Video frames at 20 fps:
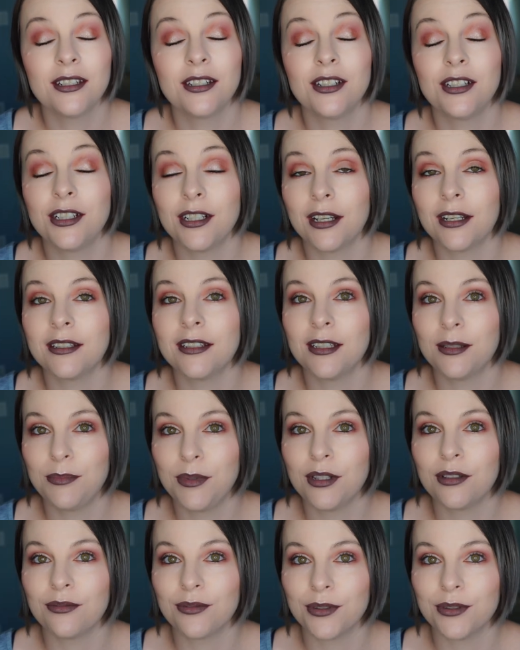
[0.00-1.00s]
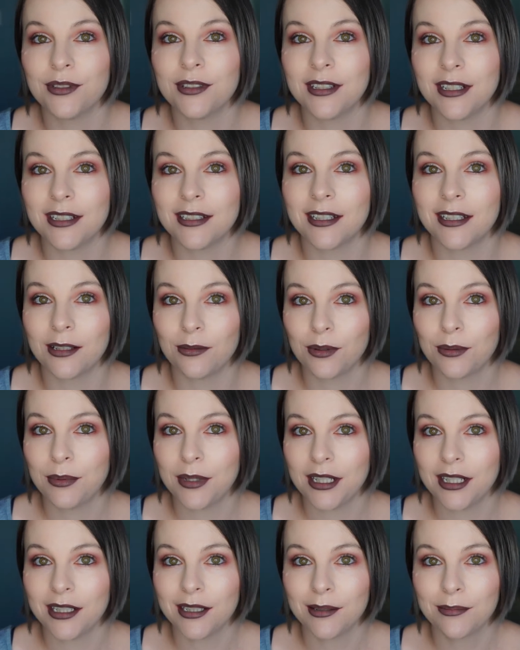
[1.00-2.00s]
just as beautiful as they said it would
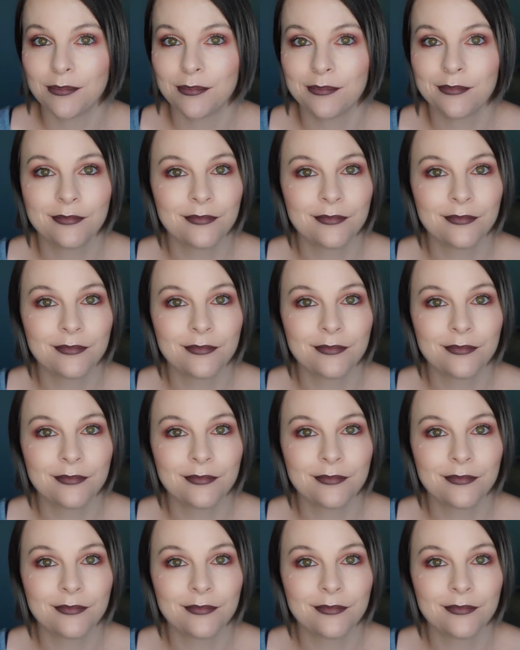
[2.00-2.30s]
be.